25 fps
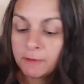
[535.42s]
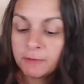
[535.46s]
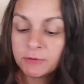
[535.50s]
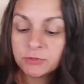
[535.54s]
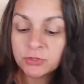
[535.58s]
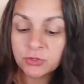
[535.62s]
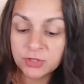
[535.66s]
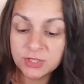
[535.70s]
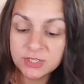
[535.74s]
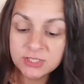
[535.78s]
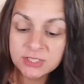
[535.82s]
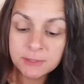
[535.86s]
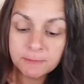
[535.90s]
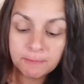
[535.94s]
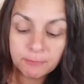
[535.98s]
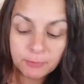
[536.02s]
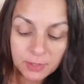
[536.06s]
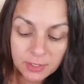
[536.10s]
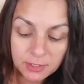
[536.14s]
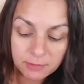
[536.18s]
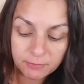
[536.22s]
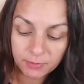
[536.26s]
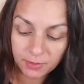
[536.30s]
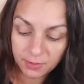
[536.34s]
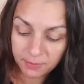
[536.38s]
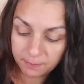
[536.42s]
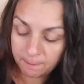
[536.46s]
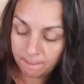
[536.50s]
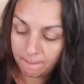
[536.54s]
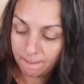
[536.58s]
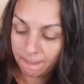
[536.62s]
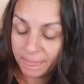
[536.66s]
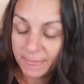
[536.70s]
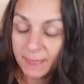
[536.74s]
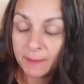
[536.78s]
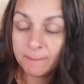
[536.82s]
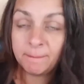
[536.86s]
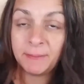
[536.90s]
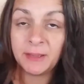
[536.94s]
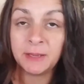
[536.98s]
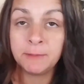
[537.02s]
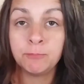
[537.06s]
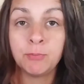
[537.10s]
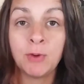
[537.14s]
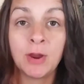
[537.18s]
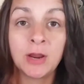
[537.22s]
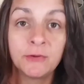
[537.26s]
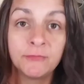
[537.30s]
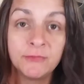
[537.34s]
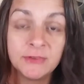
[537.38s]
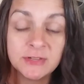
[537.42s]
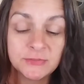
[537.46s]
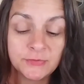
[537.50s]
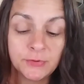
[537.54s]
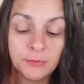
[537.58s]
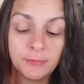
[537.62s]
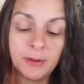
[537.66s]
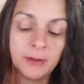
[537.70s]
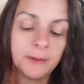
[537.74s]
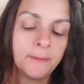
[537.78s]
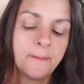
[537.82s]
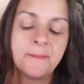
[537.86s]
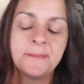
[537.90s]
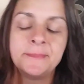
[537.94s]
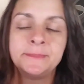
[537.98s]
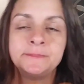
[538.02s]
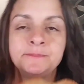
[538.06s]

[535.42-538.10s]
So this is a pretty big breakfast for me.